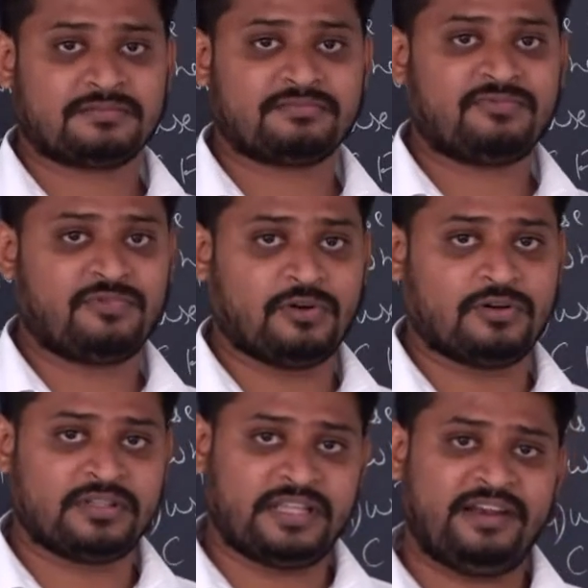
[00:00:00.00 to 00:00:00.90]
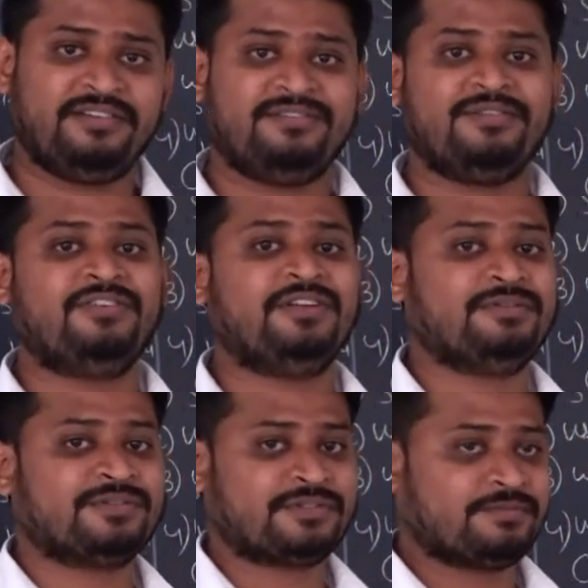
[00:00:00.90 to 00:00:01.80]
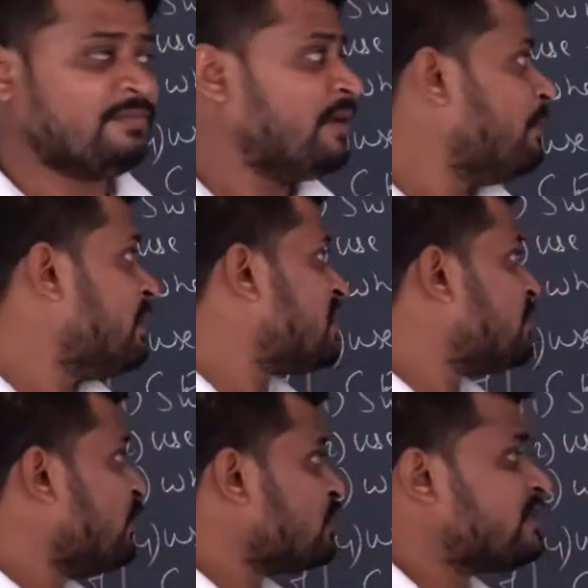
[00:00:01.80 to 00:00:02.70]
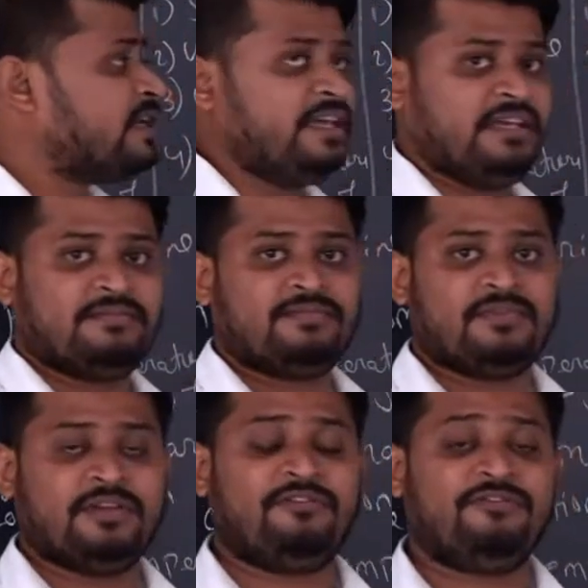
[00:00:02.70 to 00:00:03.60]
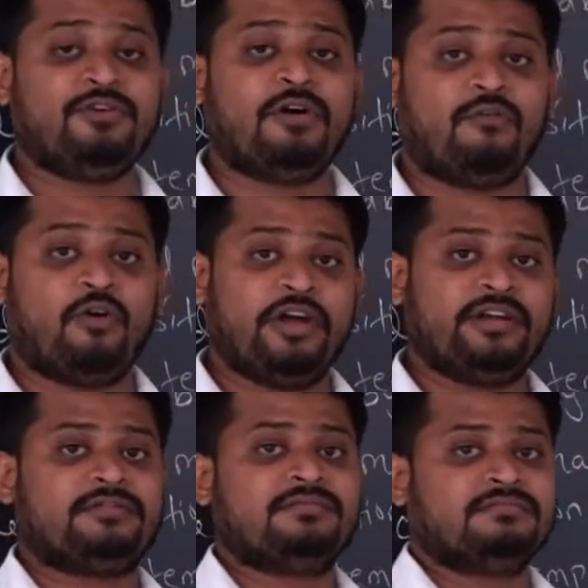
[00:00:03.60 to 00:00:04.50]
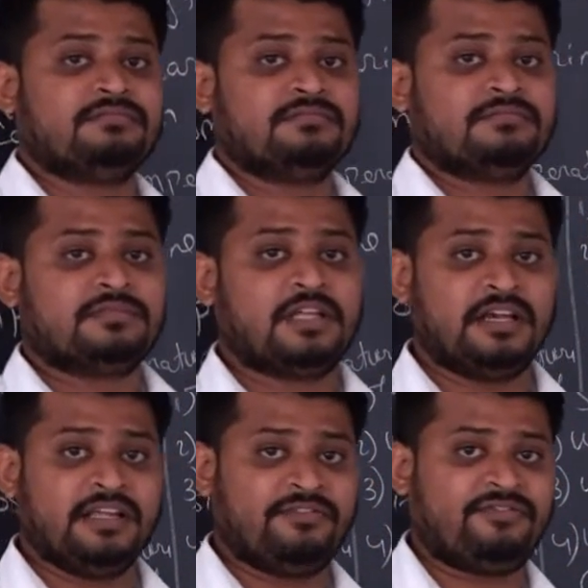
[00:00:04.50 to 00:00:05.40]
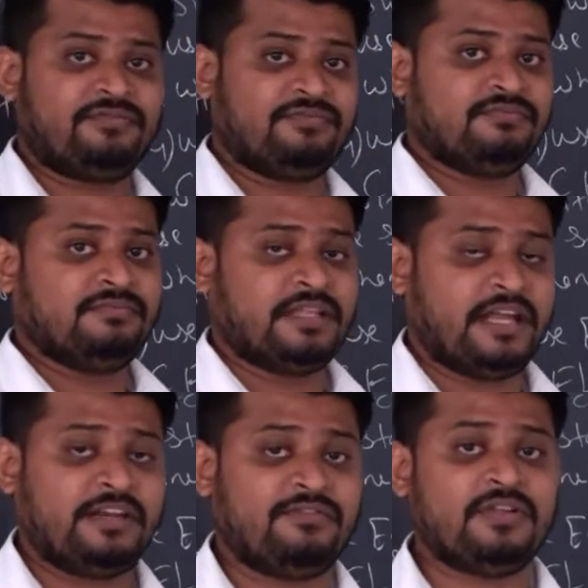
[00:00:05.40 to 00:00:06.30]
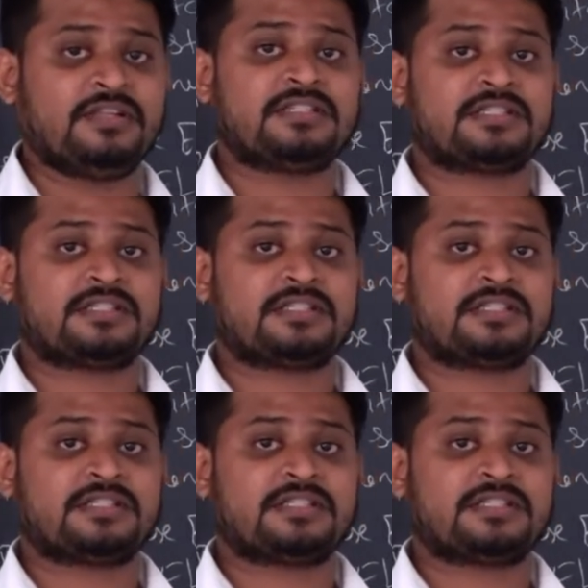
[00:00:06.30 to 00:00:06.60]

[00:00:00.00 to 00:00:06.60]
floor, then you will use, means mostly if you avoid the lift, then it will